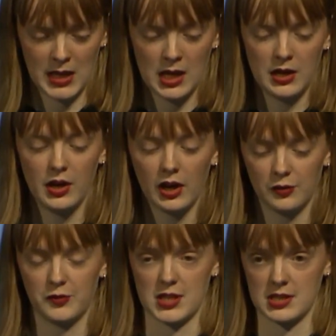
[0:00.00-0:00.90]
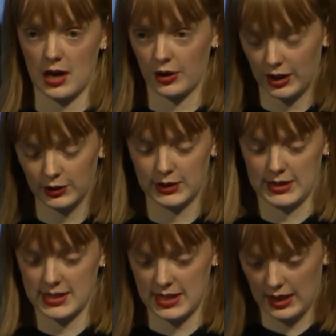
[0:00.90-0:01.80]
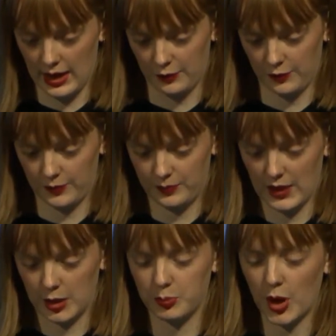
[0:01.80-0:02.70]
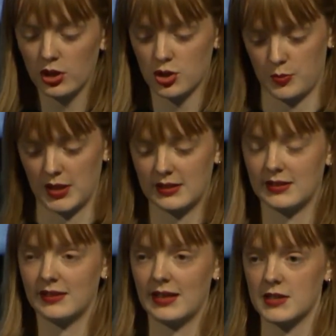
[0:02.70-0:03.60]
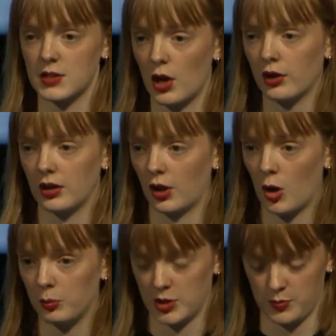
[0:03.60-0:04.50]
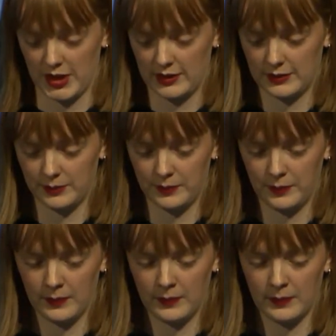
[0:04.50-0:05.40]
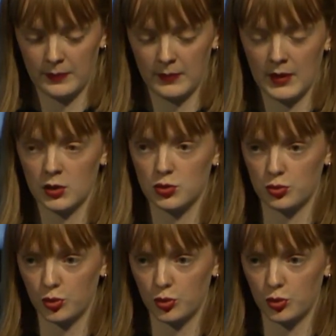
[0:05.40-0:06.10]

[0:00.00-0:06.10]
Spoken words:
None of us are guiltless in life, and punishment is not an accomplishment. True